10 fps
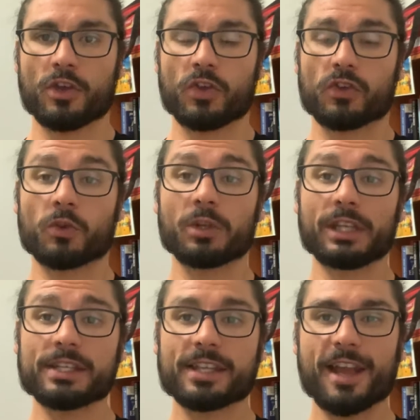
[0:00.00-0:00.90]
So to at
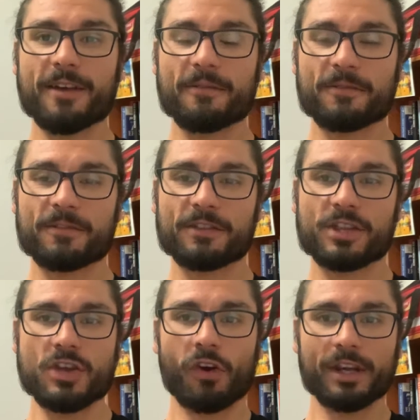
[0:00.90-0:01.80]
least have
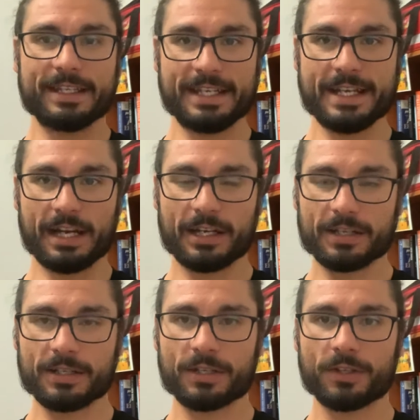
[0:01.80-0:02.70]
the idea
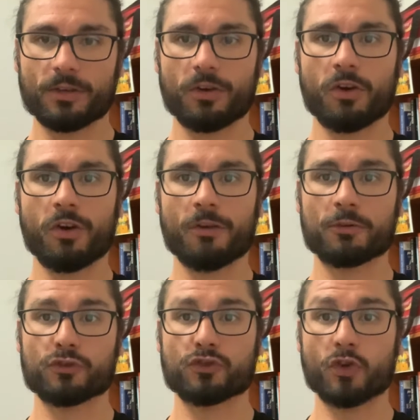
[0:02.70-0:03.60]
of
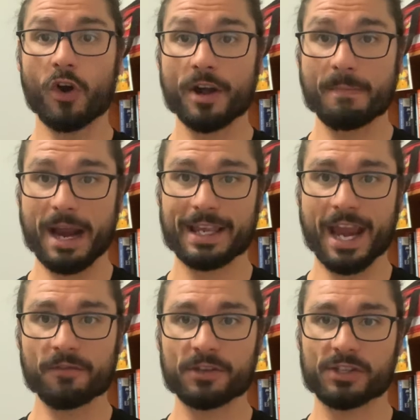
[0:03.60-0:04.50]
trying to make
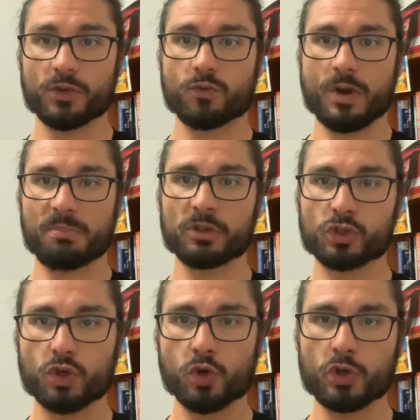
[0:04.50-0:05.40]
every single rep as
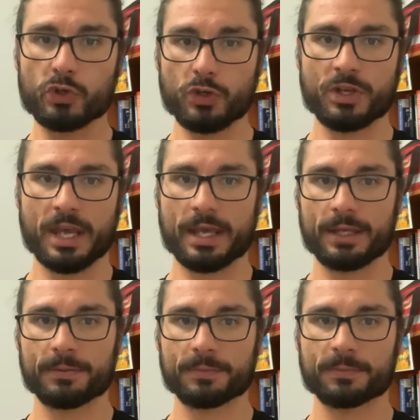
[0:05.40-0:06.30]
good as you
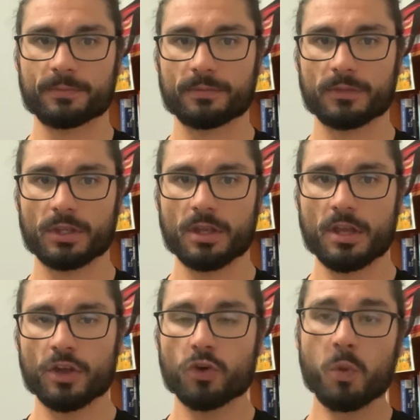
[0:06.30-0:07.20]
can.
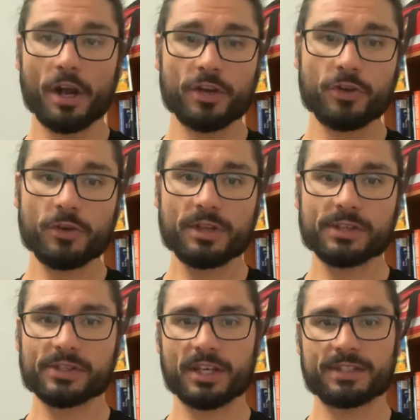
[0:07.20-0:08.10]
Good way to do
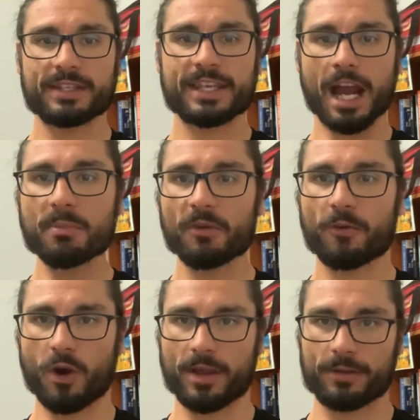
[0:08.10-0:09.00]
this is to
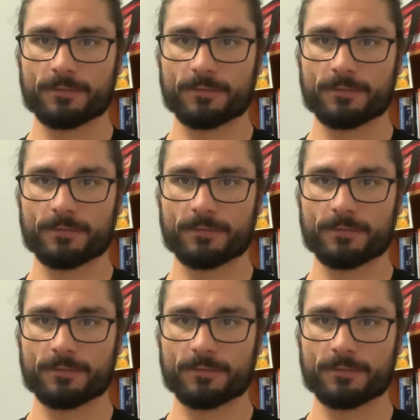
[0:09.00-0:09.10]
gamify it.